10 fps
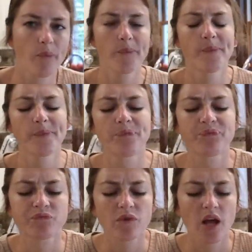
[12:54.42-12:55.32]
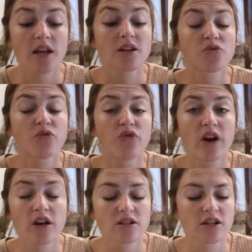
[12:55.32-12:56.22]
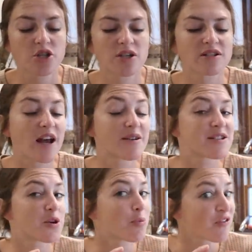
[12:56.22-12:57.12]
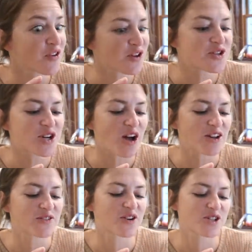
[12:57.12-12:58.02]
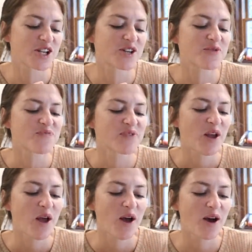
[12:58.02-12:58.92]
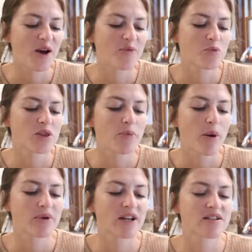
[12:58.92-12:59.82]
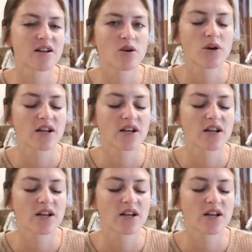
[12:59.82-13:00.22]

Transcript: Mmm, it is very delicious. I still prefer the chocolate version with the pumpkin. It's not